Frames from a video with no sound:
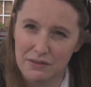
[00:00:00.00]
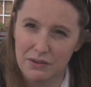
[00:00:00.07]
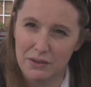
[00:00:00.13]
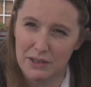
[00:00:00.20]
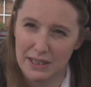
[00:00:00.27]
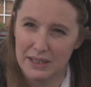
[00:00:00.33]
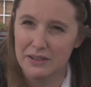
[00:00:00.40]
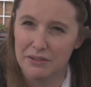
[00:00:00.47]
for
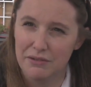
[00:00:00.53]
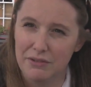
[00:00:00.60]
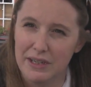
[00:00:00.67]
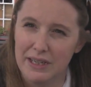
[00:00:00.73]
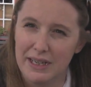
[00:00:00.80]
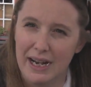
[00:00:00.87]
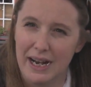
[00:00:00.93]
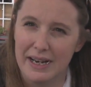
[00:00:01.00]

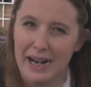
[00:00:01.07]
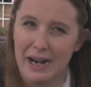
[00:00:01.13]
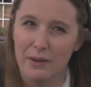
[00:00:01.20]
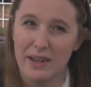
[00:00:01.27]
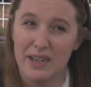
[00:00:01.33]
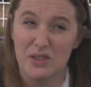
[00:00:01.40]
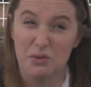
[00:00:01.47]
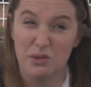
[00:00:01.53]
Llandovery, and how
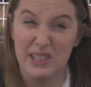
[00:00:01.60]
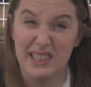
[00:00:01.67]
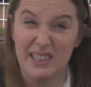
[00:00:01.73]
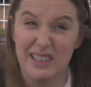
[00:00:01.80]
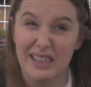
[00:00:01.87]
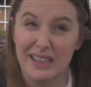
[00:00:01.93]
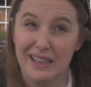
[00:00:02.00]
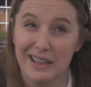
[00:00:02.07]
that has really,